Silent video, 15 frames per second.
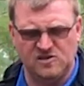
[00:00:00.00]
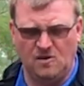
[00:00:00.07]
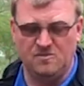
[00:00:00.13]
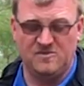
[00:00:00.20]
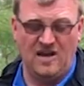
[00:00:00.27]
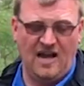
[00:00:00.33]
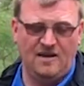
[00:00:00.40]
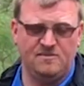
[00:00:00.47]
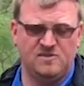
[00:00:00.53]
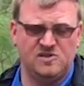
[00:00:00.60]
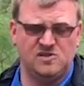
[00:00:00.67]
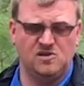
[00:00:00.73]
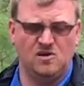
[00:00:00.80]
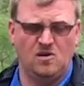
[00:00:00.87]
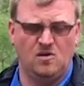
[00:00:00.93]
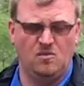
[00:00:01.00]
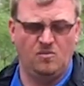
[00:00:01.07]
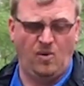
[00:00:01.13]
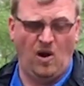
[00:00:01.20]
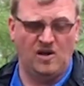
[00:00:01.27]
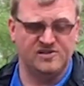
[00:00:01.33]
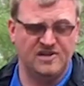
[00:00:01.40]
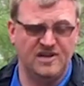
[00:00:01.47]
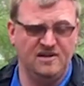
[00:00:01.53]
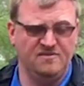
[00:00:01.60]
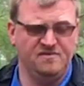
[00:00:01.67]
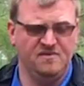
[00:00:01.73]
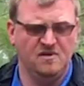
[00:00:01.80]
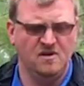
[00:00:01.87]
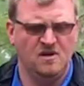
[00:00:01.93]
sometimes positive,
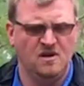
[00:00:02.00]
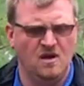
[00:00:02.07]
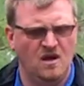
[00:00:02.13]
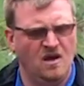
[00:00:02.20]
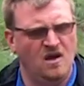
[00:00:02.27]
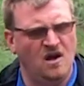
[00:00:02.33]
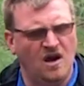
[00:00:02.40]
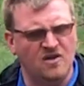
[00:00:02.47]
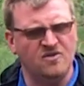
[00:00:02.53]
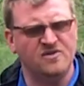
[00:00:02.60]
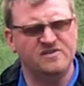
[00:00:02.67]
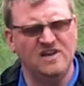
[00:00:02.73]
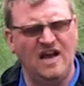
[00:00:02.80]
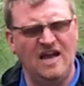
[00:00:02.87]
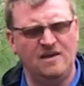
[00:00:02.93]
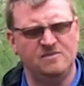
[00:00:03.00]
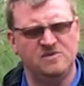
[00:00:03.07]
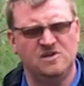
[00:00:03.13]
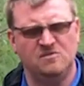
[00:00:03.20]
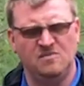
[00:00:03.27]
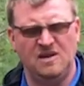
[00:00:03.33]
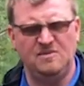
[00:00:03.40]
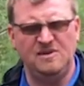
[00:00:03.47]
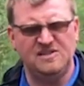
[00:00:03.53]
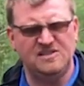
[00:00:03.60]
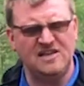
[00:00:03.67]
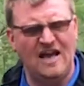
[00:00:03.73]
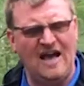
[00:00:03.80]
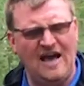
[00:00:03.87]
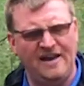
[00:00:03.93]
other times maybe
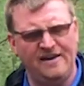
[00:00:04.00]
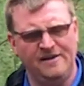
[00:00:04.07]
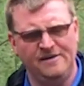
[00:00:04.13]
sad.